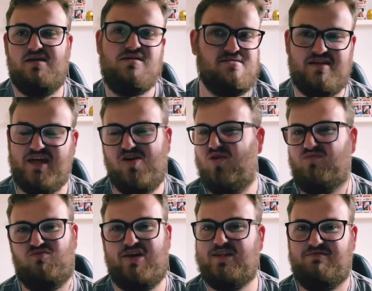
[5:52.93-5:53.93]
they're not
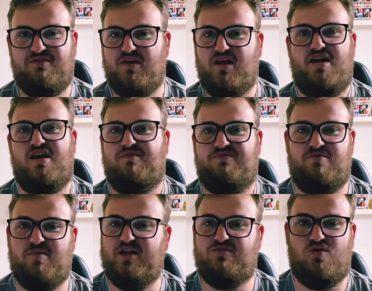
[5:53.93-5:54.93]
relevant enough for
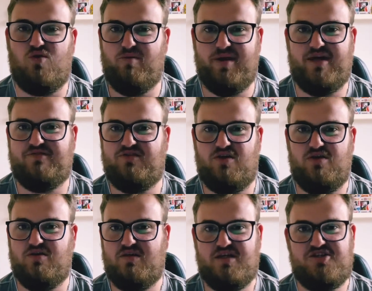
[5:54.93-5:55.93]
me to talk about.
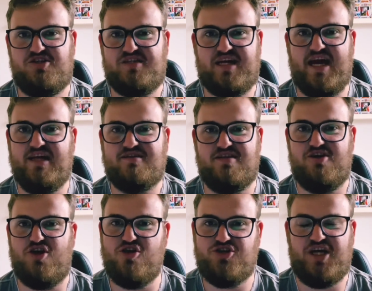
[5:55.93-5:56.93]
So let's just get into the
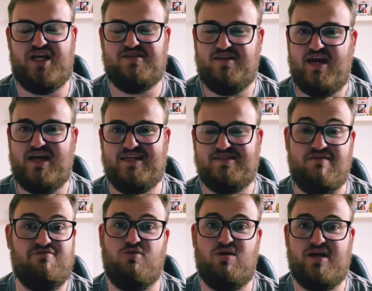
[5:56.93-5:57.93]
no chance, and that is
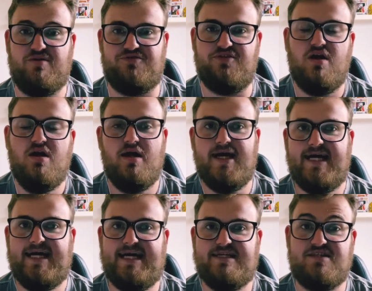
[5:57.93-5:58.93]
everyone else,
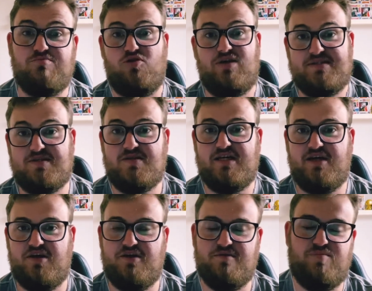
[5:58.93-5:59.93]
surprisingly, I
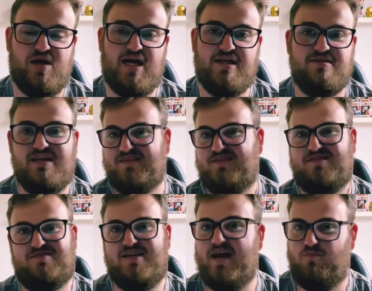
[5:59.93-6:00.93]
know. But that's,
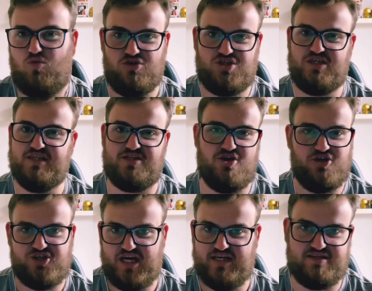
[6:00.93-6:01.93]
yeah, watch list, no
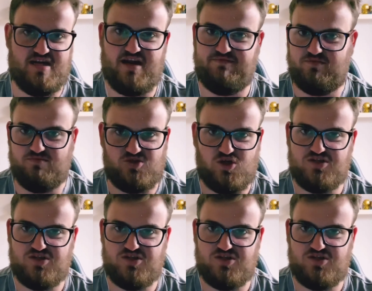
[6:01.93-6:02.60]
chance, none of them, toss